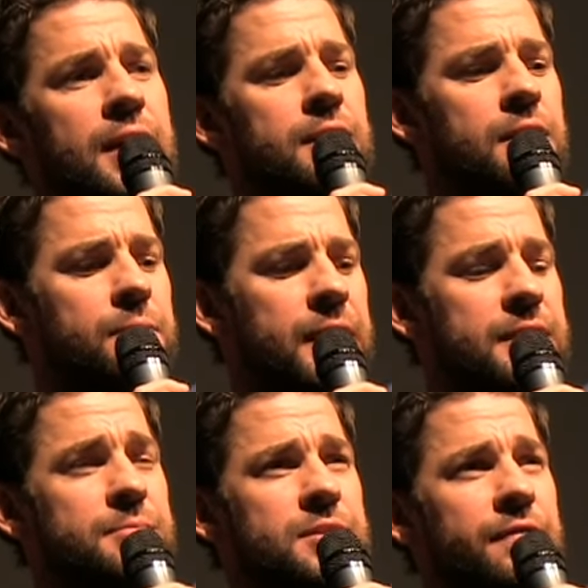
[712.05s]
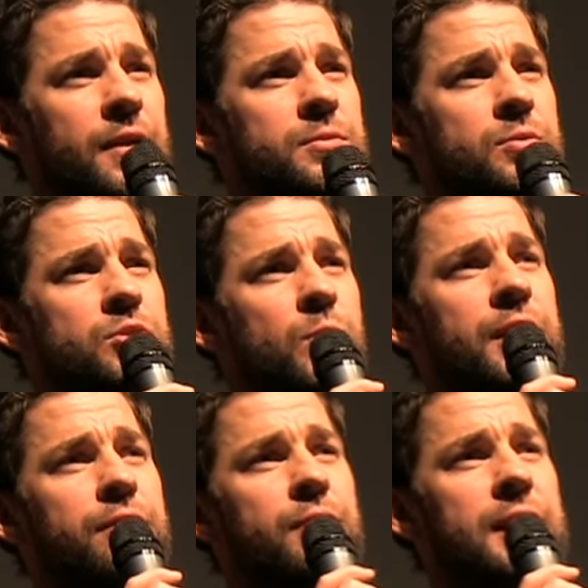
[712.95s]
We had to make some stuff up, so it was
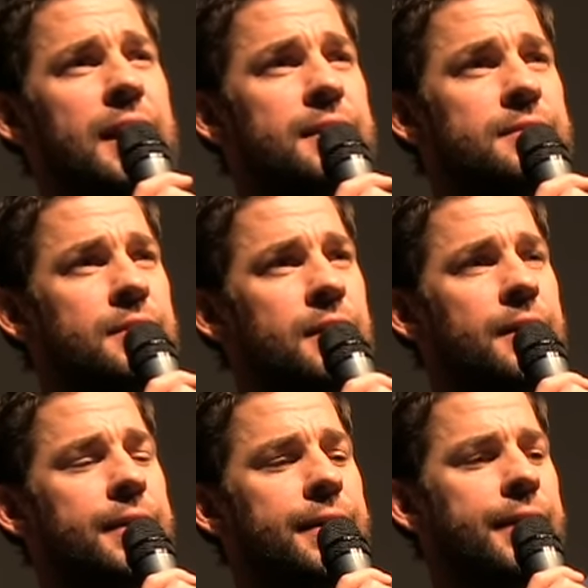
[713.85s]
twenty-three days.